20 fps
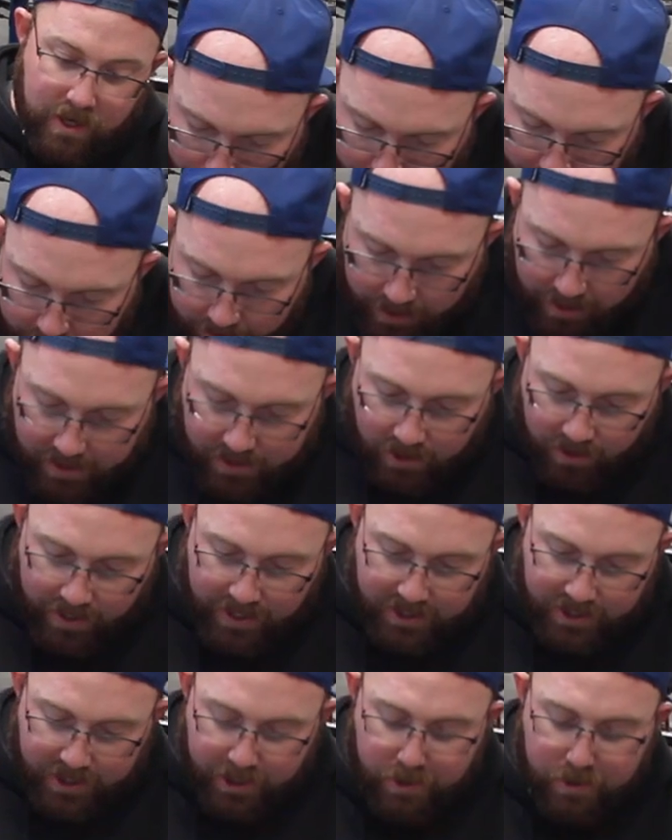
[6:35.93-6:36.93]
which is gonna turn
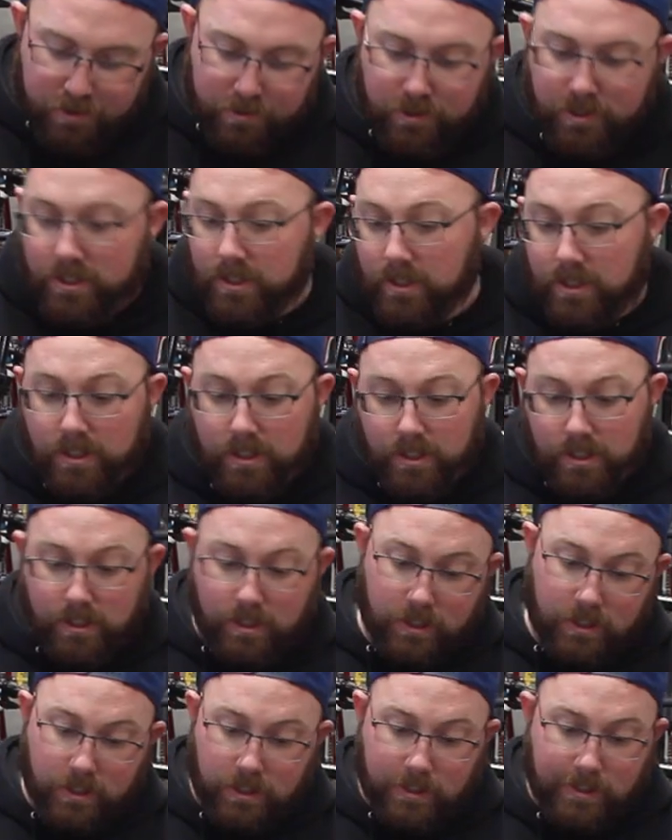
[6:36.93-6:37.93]
into
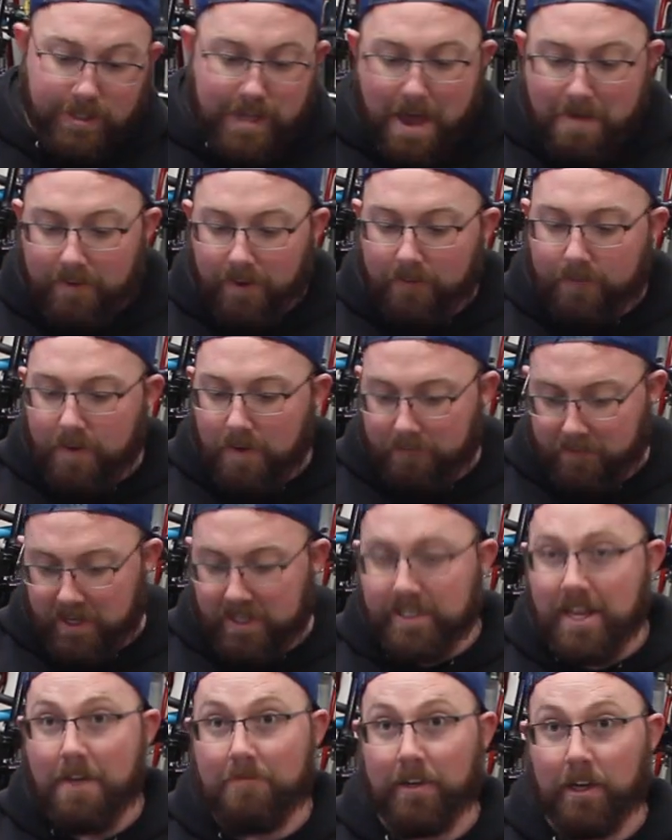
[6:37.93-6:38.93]

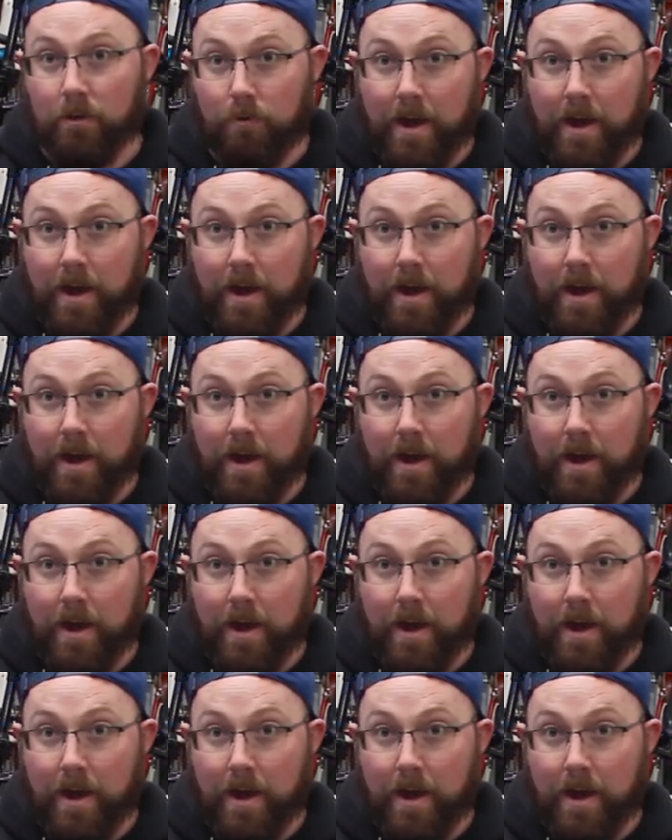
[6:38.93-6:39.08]
757